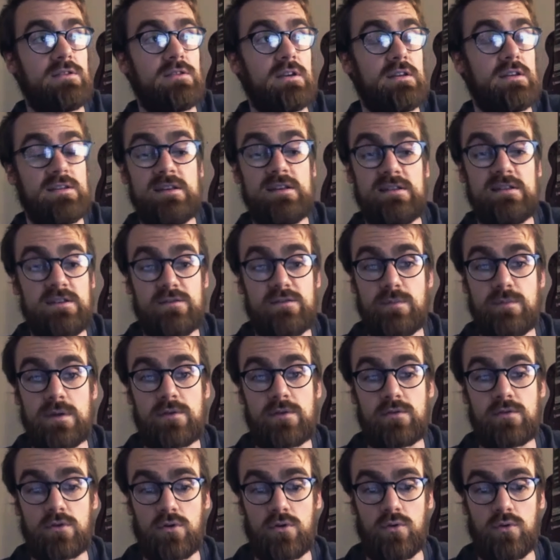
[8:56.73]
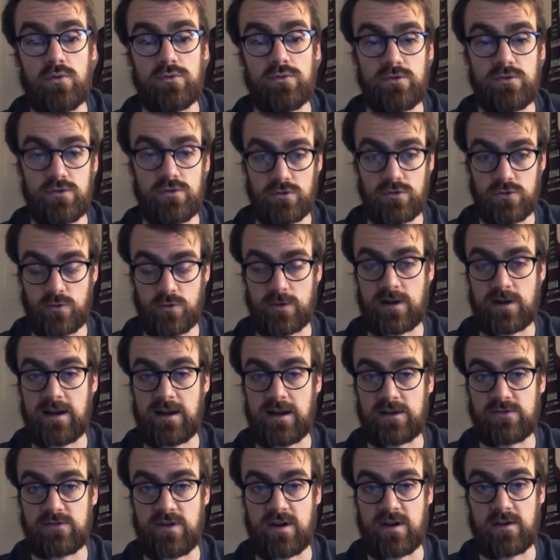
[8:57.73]
it's easy for me to record to a click
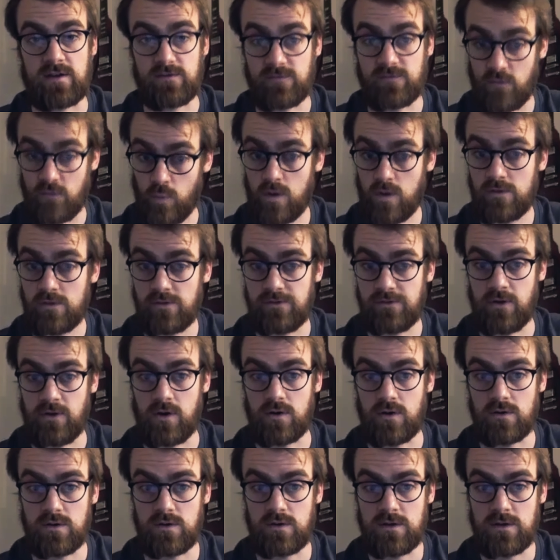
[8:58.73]
track for one song.